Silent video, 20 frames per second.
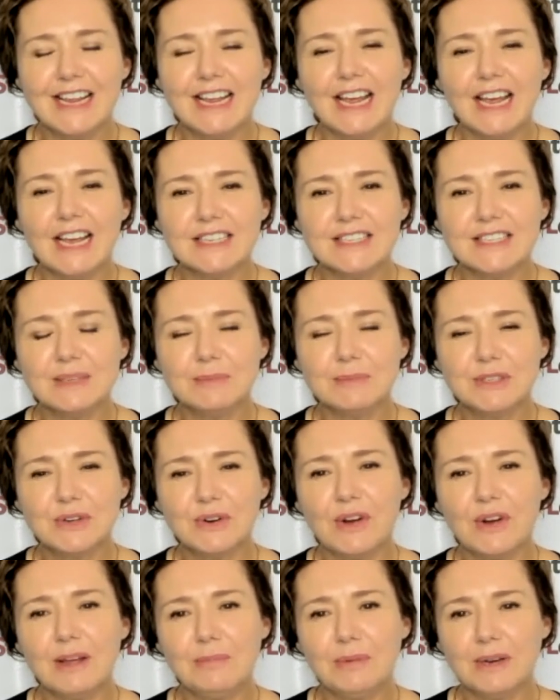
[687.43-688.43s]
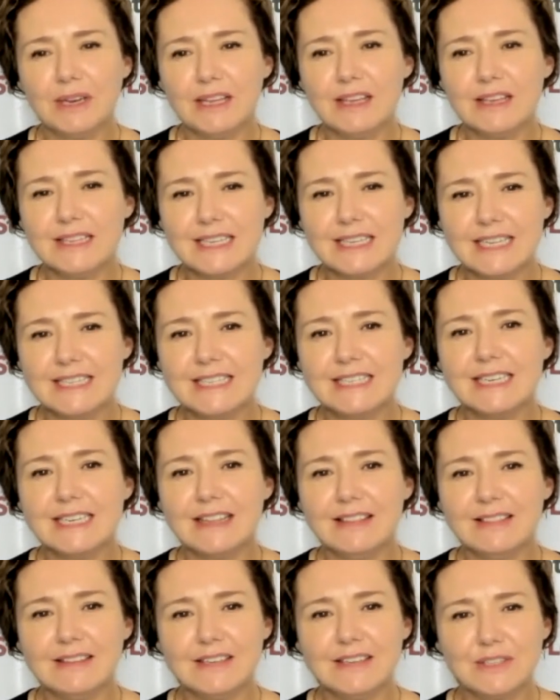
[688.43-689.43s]
Our subscribe link is listed
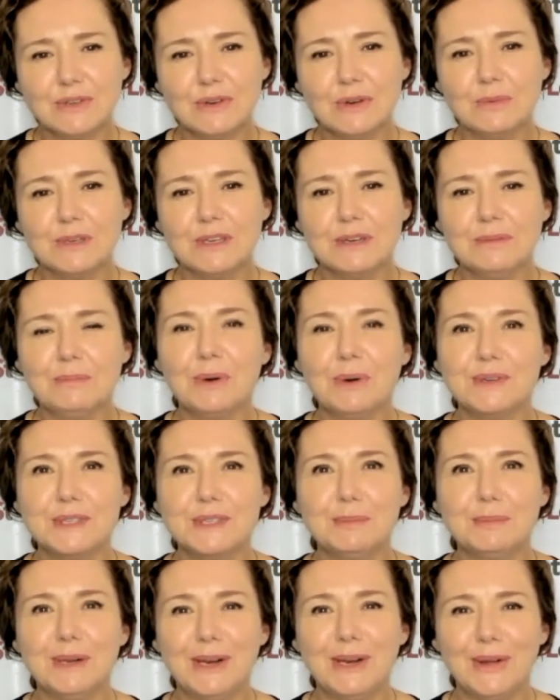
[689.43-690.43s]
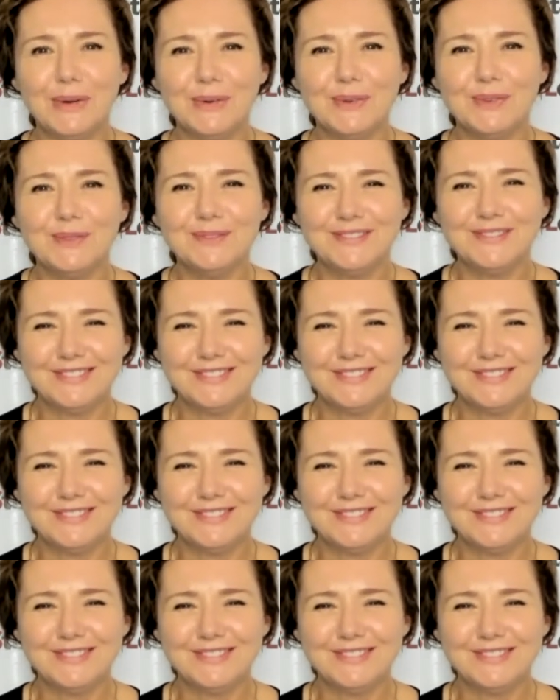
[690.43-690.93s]
in the description box below.